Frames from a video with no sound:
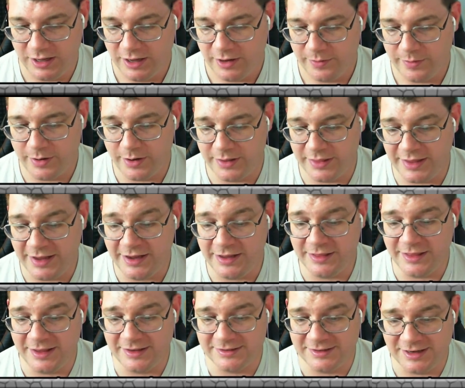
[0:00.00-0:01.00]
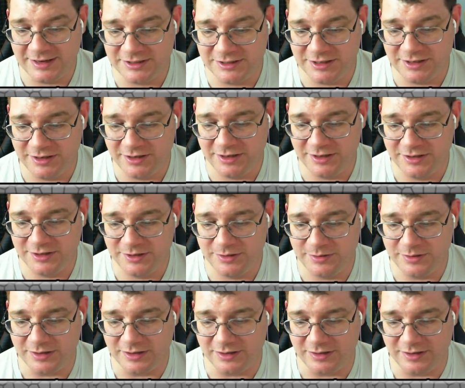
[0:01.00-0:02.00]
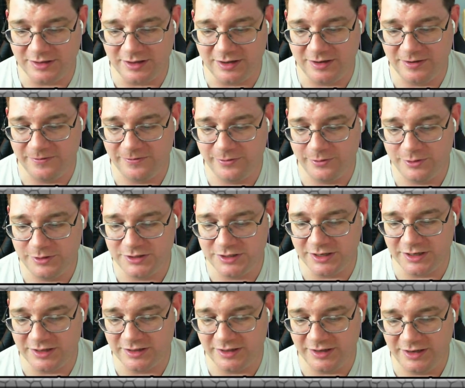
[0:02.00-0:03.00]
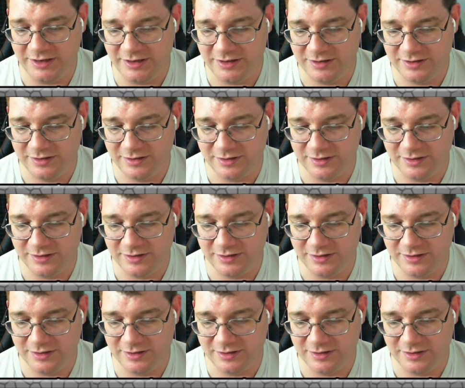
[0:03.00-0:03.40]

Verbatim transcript: Well, I think that's actually going to do it, unfortunately.